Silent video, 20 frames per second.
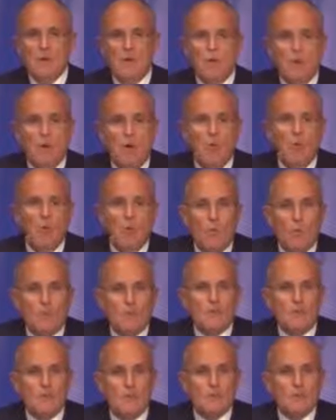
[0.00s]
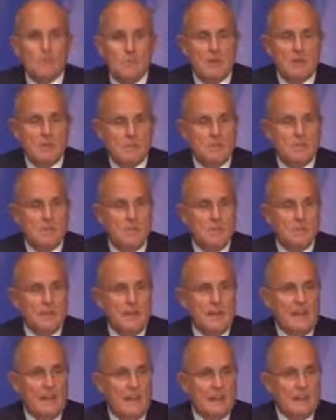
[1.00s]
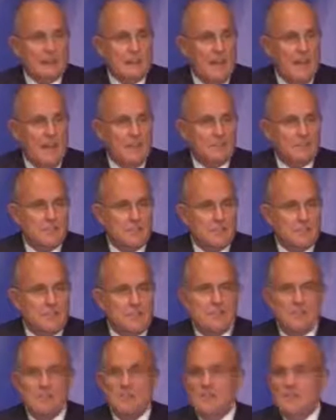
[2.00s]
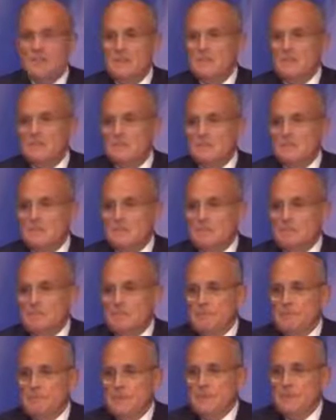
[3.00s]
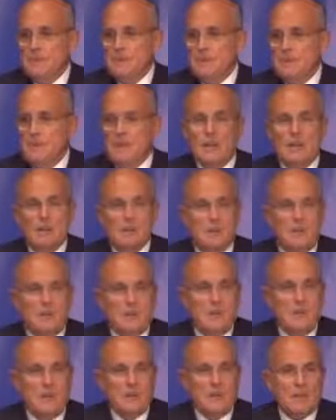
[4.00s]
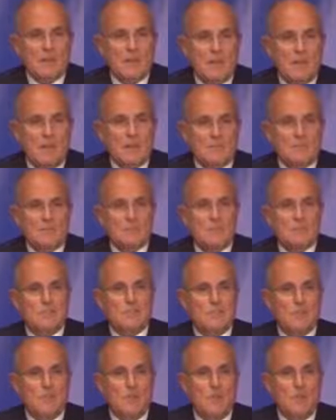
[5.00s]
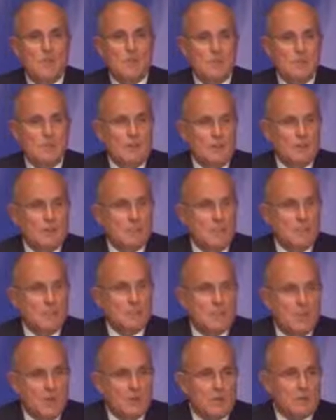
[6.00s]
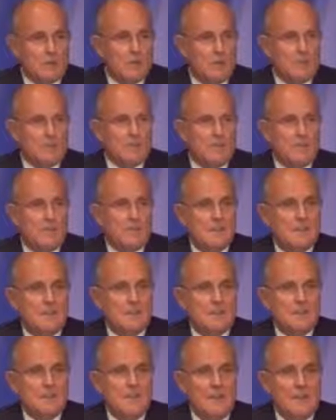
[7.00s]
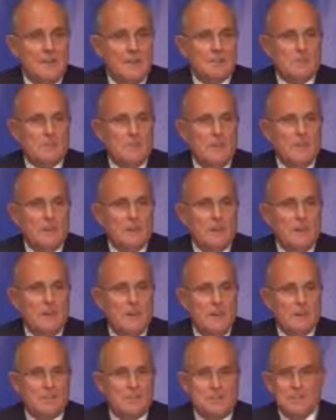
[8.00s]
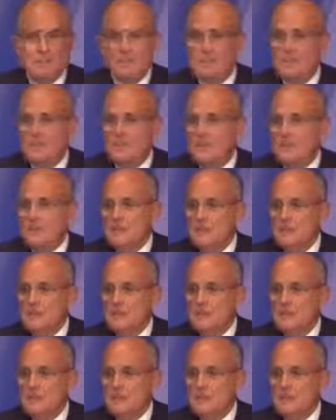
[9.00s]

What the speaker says: One of those people that held hostages, that held our American hostages, one of those terrorists that held American hostages,